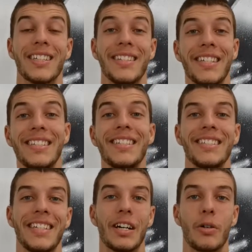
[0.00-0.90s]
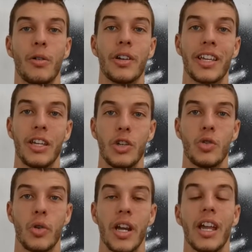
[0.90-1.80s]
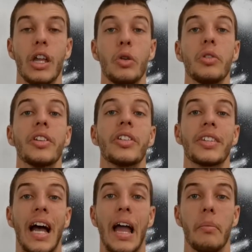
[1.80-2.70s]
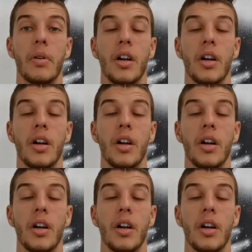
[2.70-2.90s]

This is the chronic injury. You need time.